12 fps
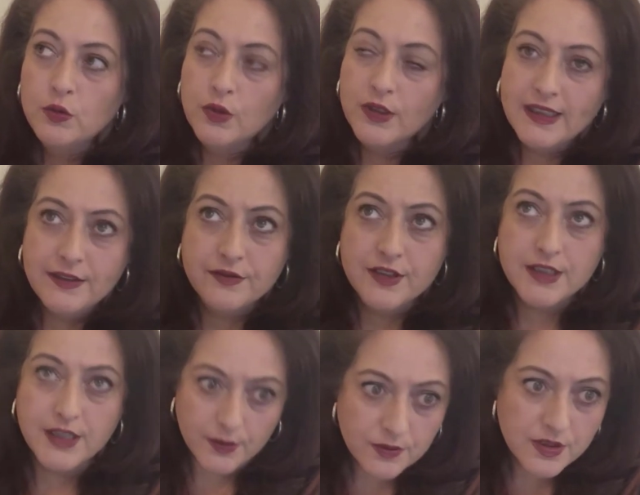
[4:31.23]
What I have
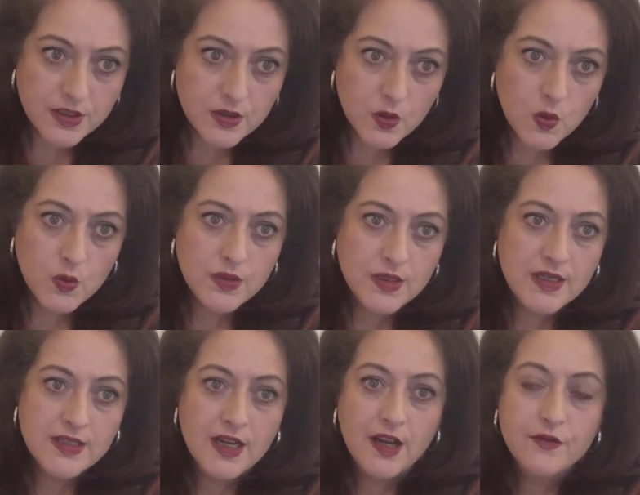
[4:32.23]
done with this course
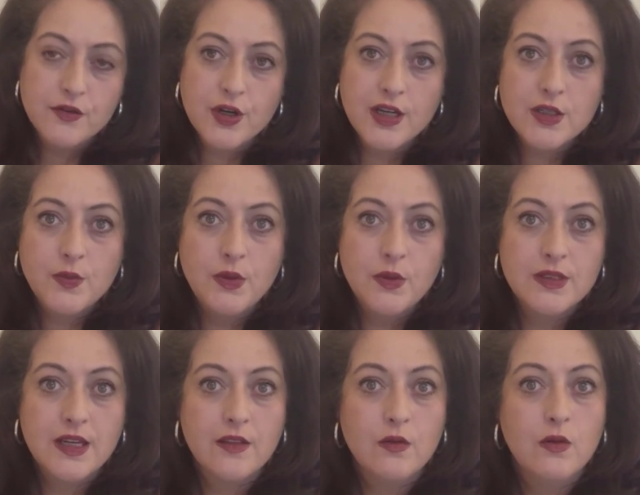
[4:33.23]
is I have tried to pull
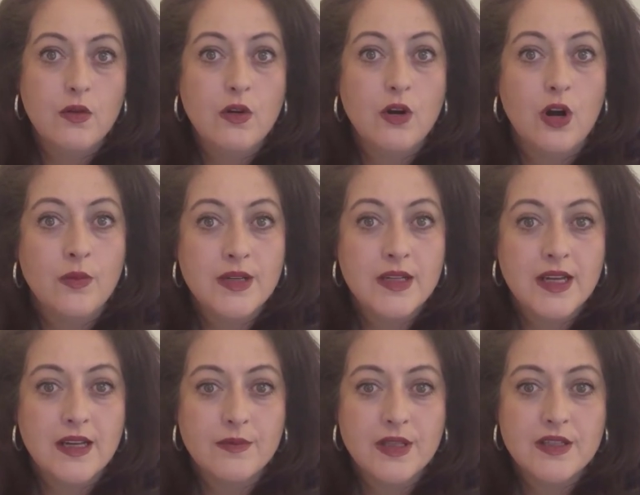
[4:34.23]
together all the common
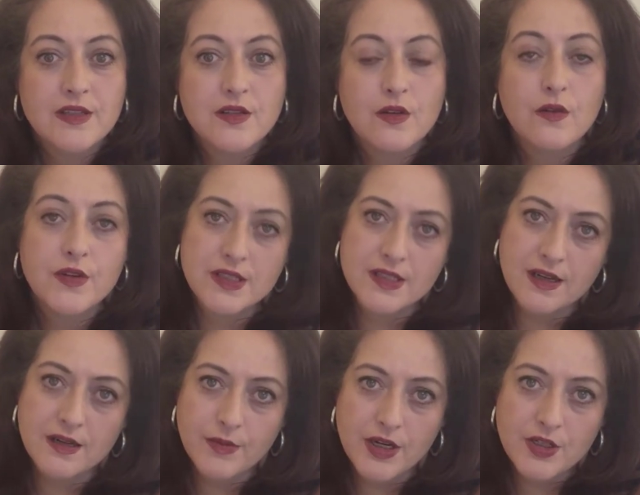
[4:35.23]
elements of
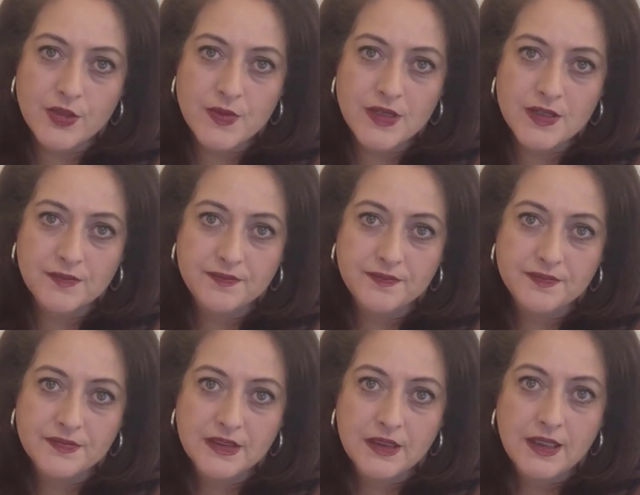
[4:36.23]
design management.
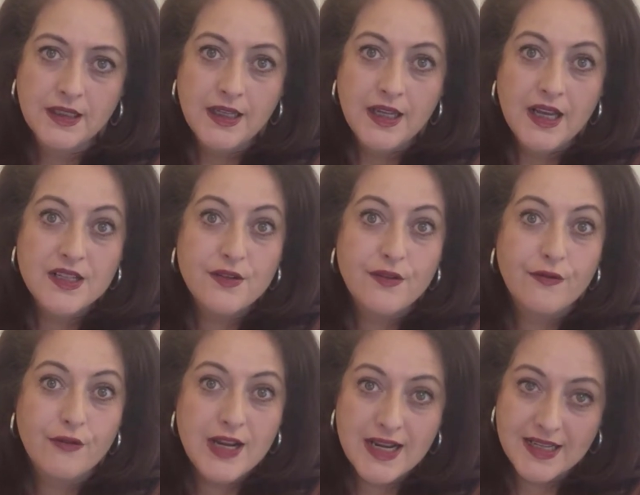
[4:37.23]
As a
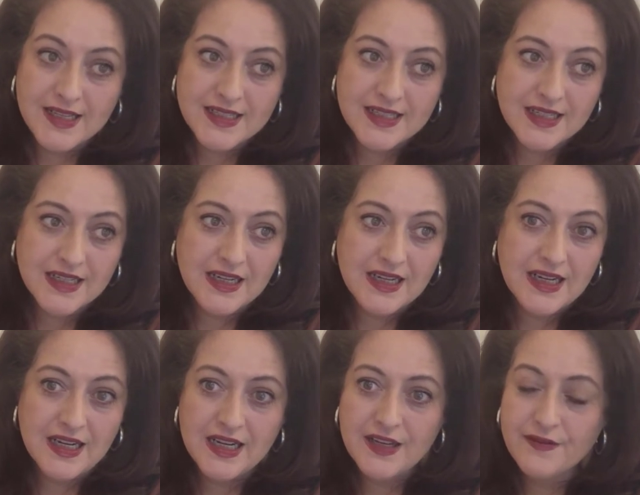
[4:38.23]
freelancer,
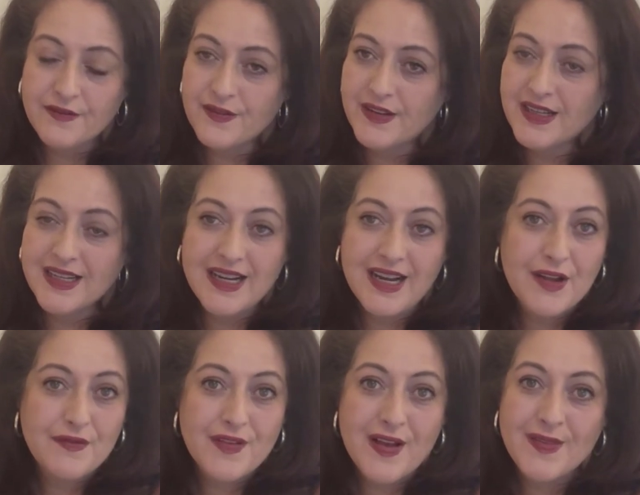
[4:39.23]
I
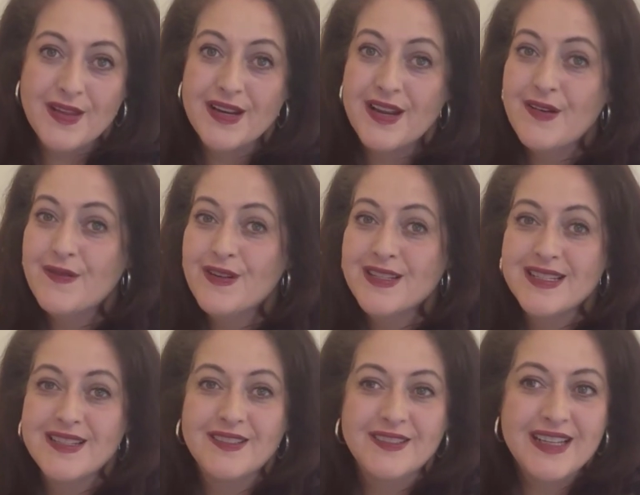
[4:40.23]
have found that every
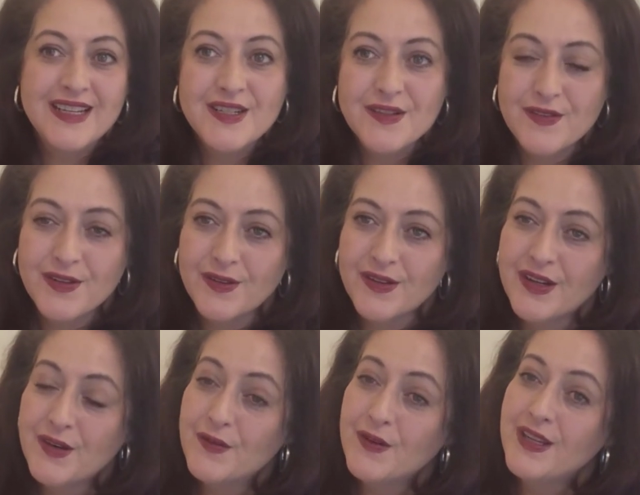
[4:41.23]
single interview,
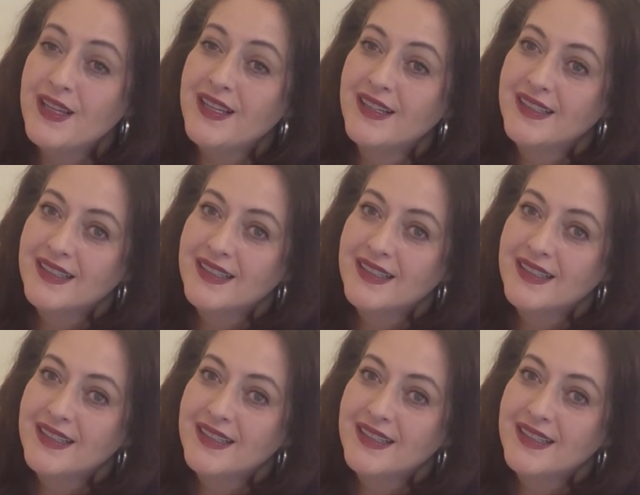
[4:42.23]
every